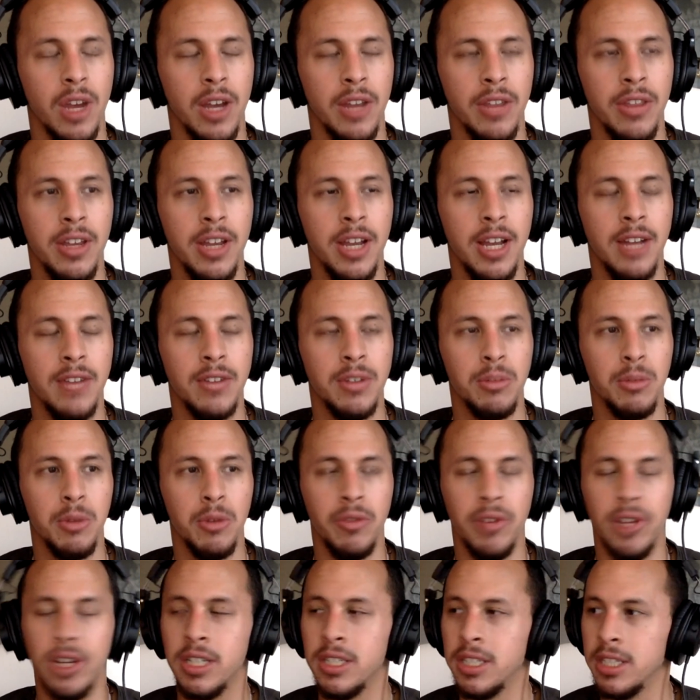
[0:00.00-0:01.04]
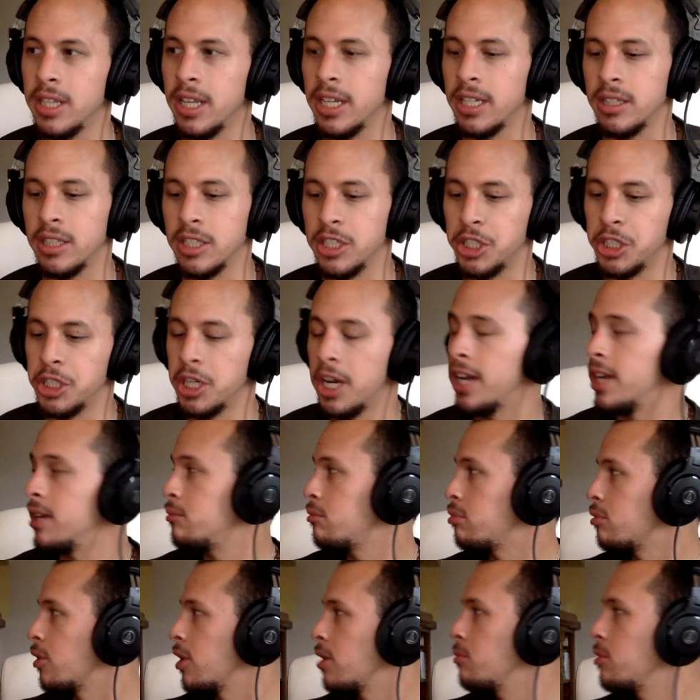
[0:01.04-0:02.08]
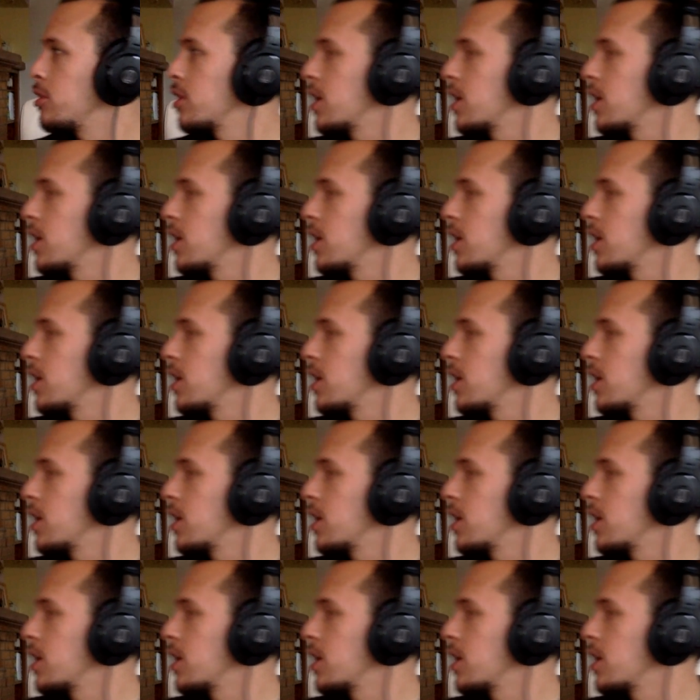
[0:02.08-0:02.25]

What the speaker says: I think I have some novenas in like this giant prayer